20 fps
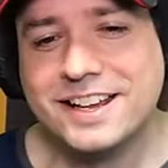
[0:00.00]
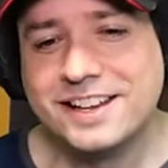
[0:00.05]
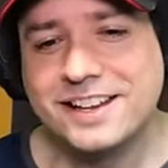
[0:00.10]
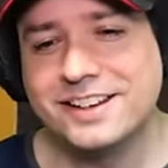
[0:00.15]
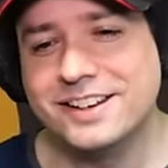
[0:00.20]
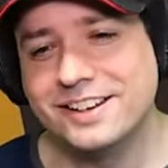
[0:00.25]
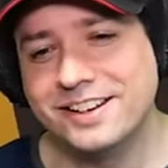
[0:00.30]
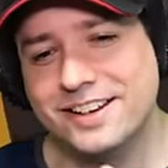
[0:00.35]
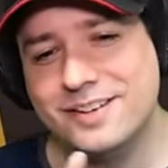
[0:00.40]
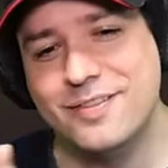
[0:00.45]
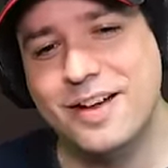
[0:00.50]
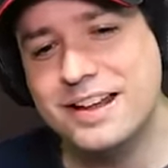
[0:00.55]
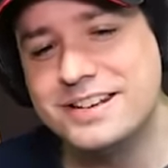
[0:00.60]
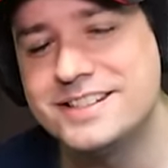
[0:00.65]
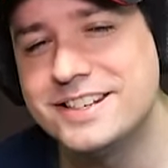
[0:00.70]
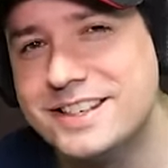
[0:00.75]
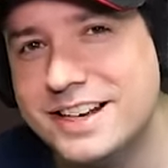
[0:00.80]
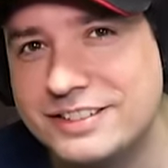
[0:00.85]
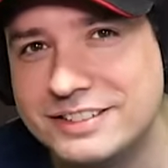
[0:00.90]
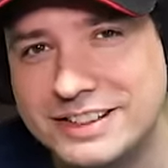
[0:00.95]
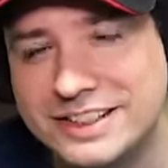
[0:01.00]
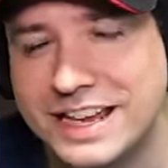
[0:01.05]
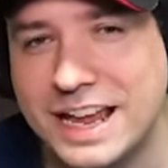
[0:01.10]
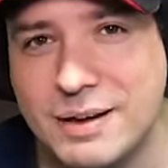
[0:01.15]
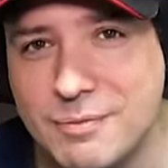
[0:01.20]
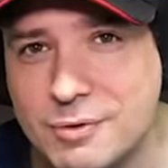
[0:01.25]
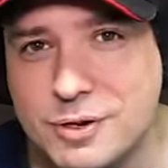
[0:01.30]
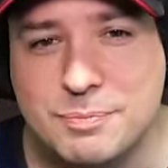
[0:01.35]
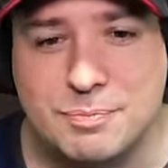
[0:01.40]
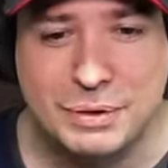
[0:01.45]
Imagine how the
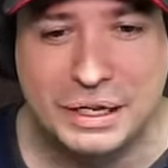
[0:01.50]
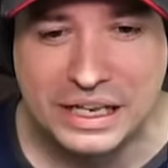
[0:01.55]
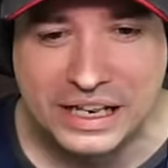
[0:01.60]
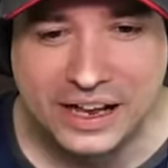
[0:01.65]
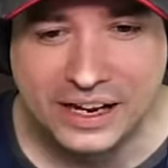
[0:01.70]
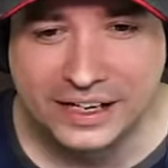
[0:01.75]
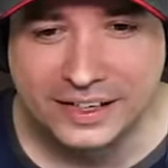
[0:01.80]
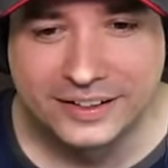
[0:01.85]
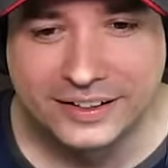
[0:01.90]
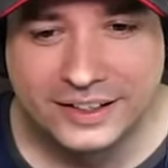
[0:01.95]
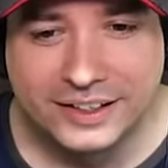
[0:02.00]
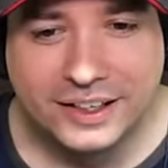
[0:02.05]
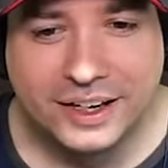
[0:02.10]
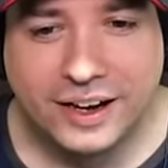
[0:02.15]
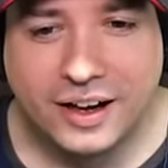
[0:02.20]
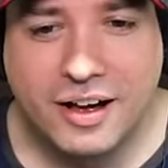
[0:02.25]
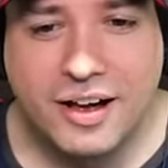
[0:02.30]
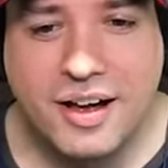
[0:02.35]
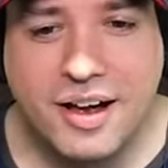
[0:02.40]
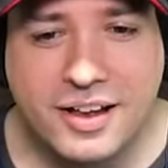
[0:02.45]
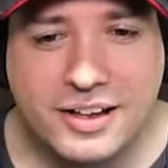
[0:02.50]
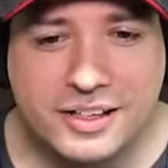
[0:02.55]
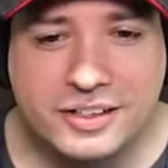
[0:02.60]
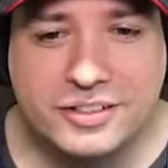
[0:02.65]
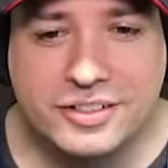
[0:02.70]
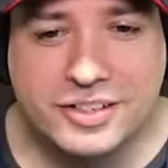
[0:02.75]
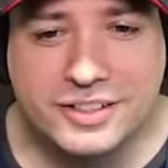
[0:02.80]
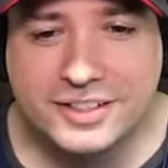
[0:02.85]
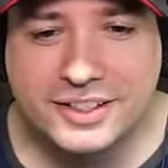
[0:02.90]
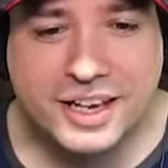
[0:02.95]
game would be like. Uh, you
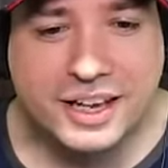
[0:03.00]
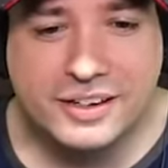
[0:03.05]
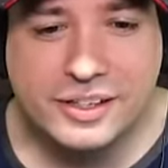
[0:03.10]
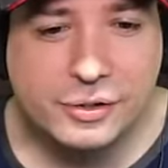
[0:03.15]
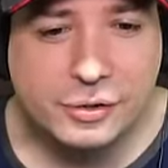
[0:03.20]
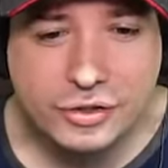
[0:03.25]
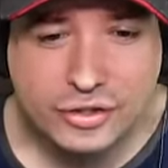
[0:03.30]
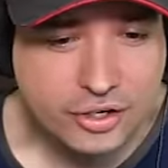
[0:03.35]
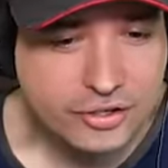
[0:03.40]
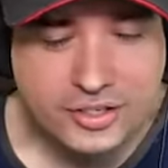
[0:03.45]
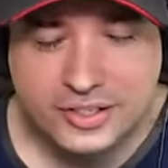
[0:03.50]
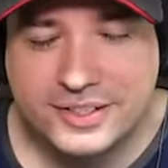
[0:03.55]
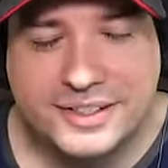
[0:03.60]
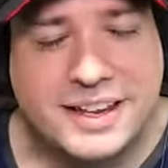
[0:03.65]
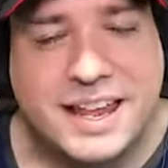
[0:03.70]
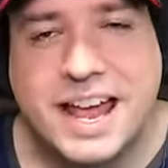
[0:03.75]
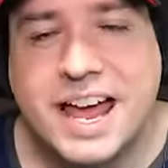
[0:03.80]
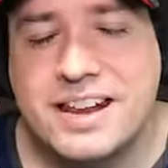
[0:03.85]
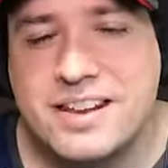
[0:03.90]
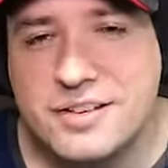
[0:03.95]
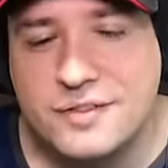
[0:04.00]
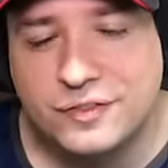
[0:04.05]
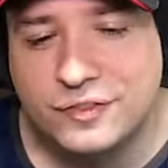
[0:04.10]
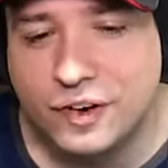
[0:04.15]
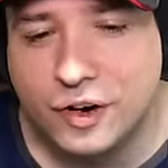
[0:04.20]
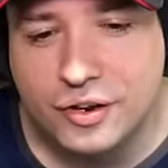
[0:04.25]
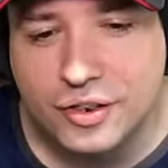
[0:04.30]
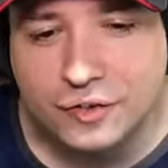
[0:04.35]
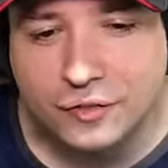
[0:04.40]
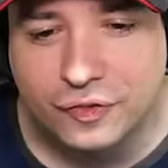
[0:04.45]
just get you you just cannon
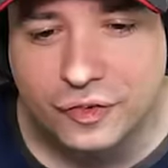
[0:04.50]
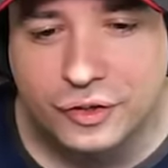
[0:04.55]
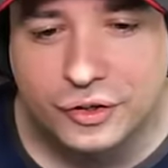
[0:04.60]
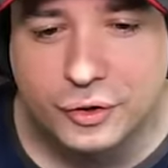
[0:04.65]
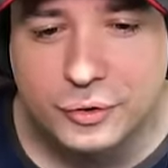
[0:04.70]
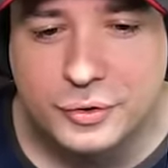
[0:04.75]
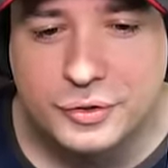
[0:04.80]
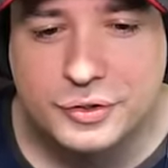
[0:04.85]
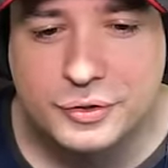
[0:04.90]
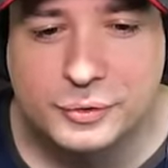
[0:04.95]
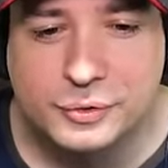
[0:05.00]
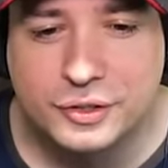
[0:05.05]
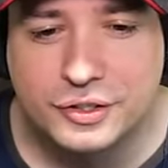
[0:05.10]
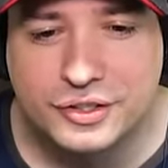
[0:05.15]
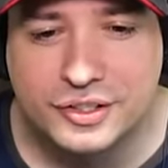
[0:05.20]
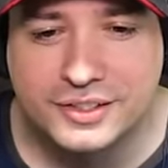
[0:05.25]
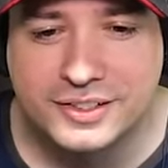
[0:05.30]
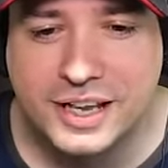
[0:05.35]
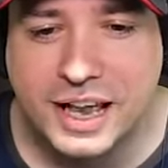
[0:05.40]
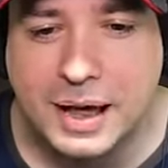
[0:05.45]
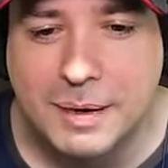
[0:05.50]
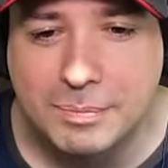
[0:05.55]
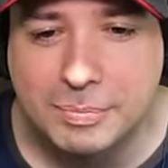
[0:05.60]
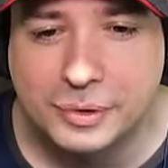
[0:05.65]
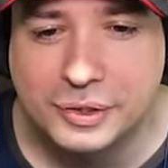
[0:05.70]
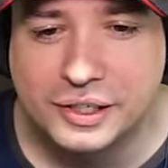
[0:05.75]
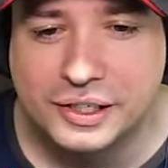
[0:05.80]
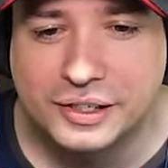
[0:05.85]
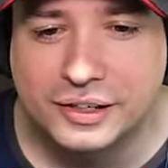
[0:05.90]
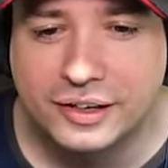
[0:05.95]
fodder for those who are just
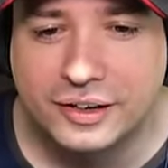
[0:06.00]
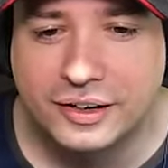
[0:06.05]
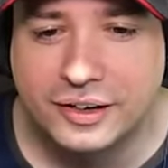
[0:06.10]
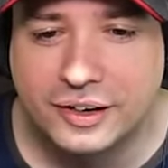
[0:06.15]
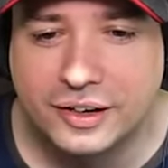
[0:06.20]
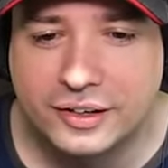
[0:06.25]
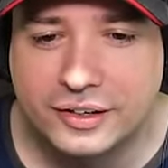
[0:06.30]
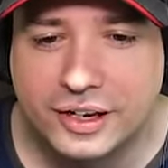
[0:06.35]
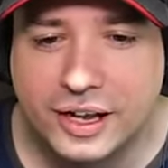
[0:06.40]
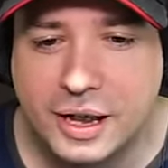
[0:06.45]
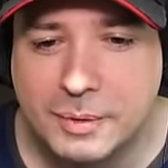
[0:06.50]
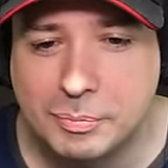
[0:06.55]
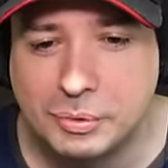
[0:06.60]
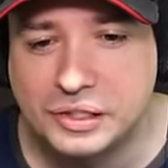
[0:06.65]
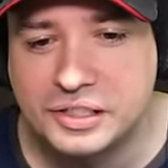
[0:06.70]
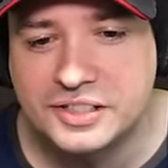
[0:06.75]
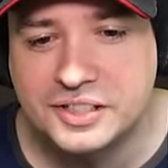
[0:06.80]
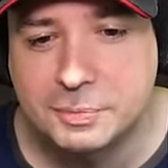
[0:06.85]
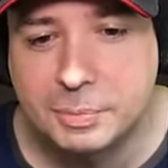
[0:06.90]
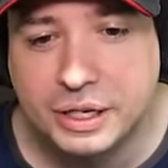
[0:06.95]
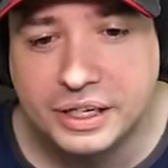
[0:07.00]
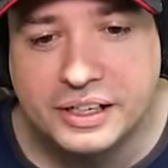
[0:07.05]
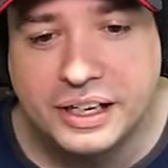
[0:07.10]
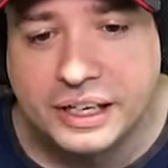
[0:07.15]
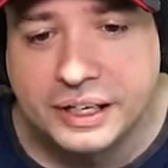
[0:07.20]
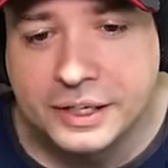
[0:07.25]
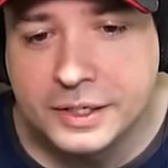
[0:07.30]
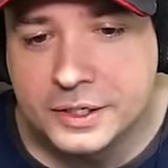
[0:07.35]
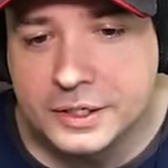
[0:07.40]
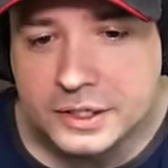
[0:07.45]
happy, uh, happily spending,
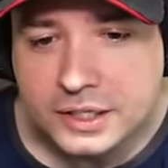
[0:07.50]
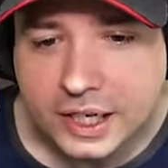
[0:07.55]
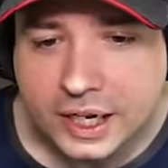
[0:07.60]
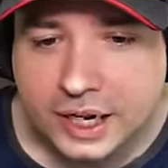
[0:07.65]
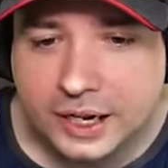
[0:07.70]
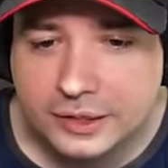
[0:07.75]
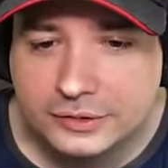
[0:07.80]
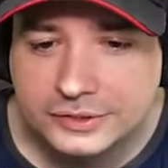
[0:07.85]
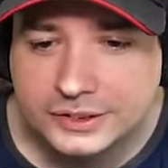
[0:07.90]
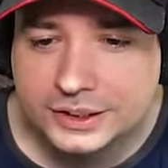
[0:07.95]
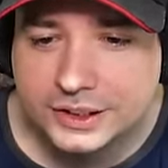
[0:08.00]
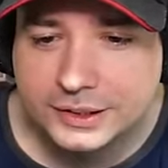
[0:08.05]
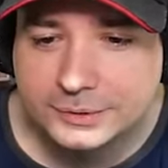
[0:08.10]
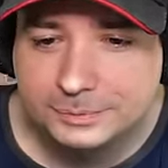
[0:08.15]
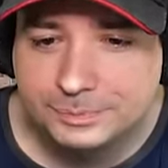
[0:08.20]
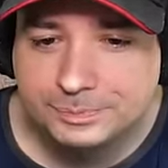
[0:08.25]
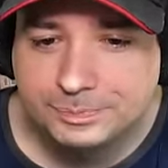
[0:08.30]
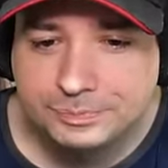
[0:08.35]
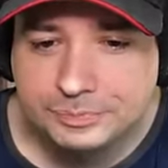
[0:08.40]
and um,